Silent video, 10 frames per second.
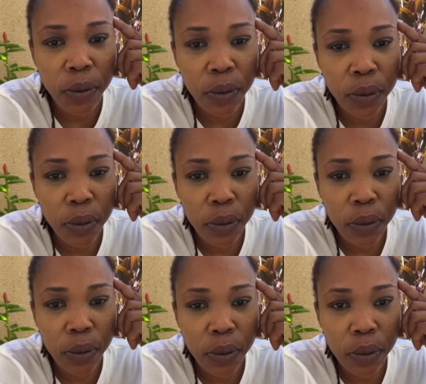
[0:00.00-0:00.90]

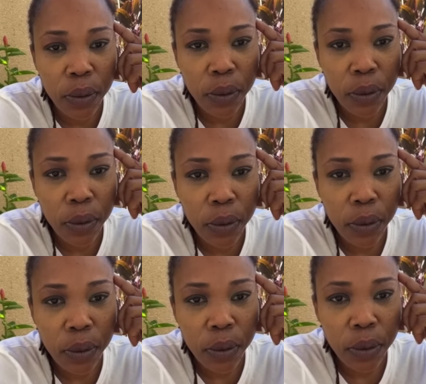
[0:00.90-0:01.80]

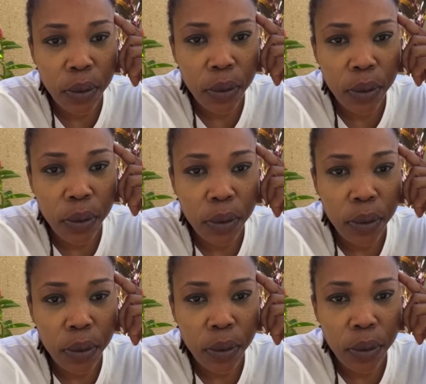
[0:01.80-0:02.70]

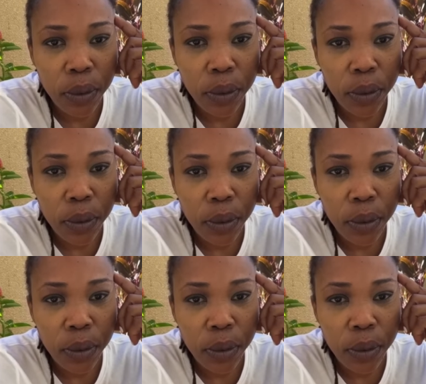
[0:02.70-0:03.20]
[no speech]